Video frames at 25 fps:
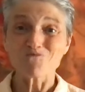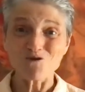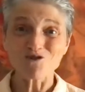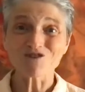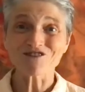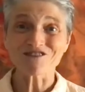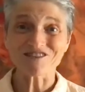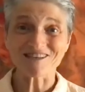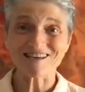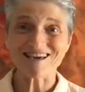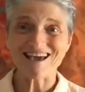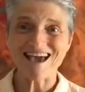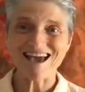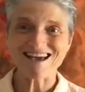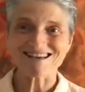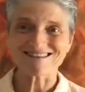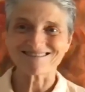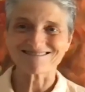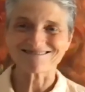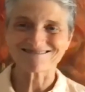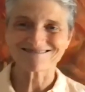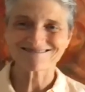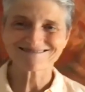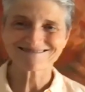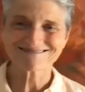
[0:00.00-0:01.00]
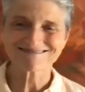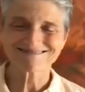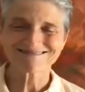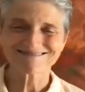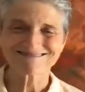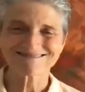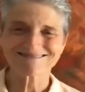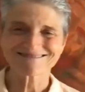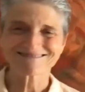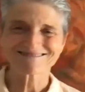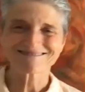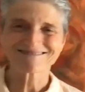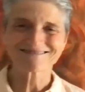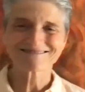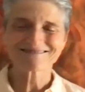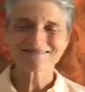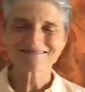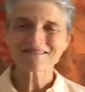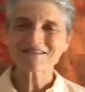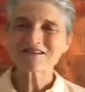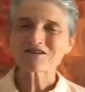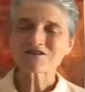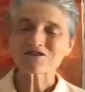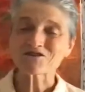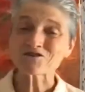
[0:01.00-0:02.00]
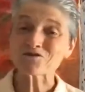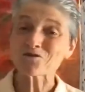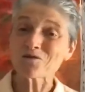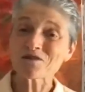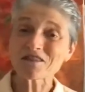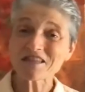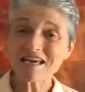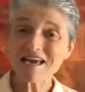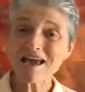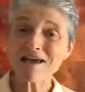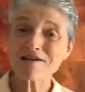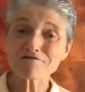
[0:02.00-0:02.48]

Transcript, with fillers: once again. So on the